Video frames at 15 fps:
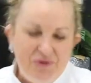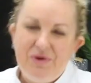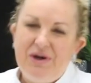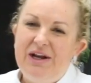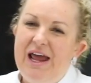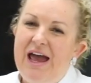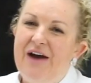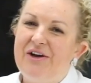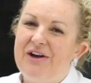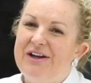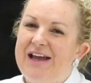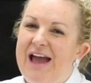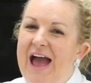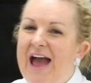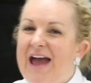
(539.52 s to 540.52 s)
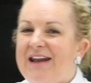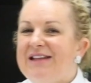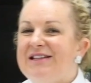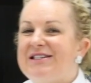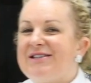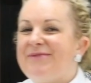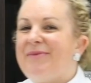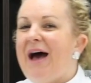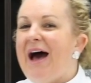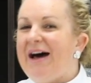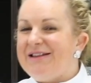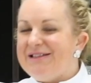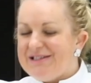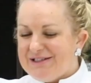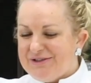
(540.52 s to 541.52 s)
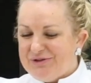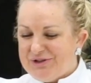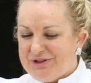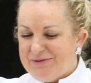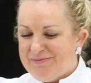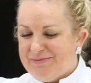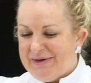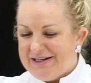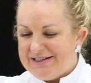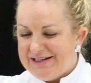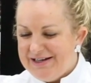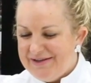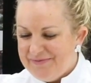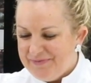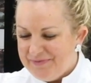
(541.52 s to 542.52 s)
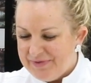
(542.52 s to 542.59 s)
We're now going to add in some unsalted butter,